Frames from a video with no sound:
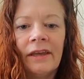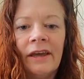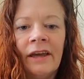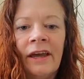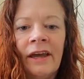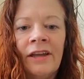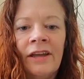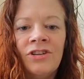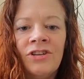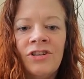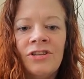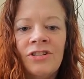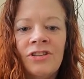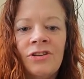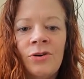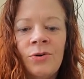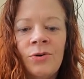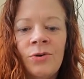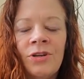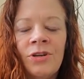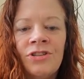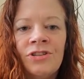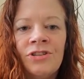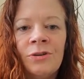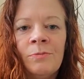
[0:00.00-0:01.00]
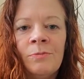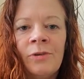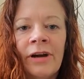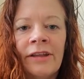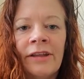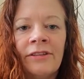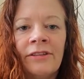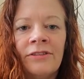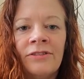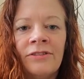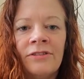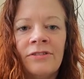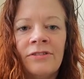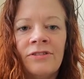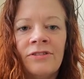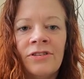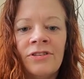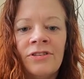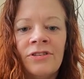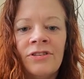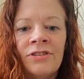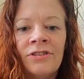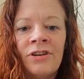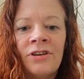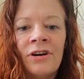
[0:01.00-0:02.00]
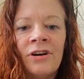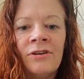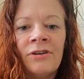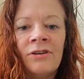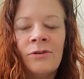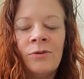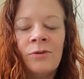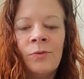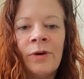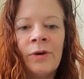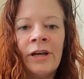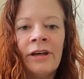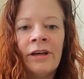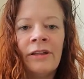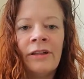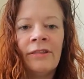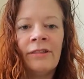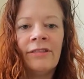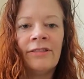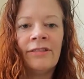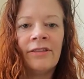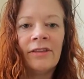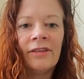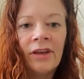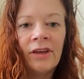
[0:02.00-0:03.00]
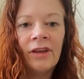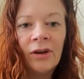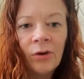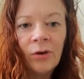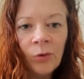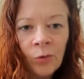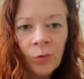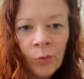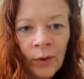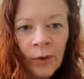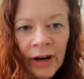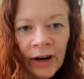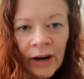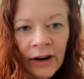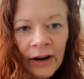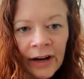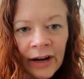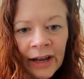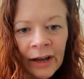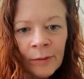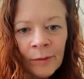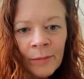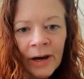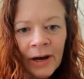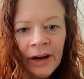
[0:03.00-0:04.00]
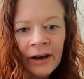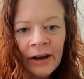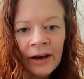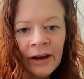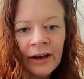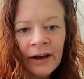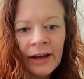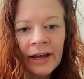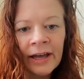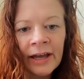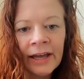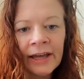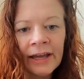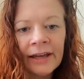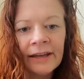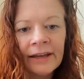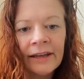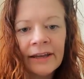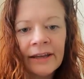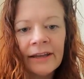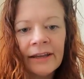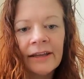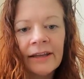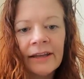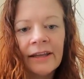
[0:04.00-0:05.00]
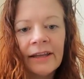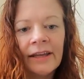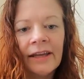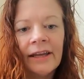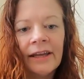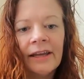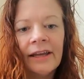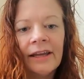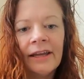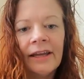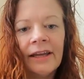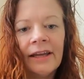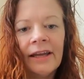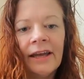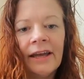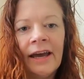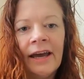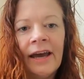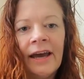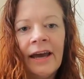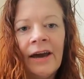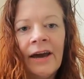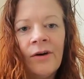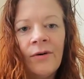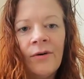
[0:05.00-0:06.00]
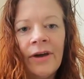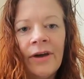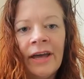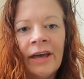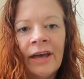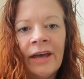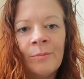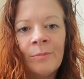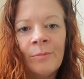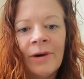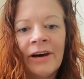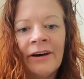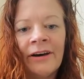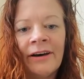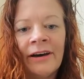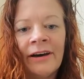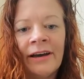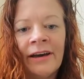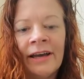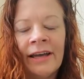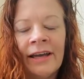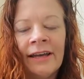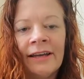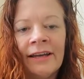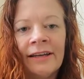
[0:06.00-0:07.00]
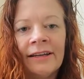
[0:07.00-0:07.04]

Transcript: And just notice your breath. Just start with, where am I? How am I?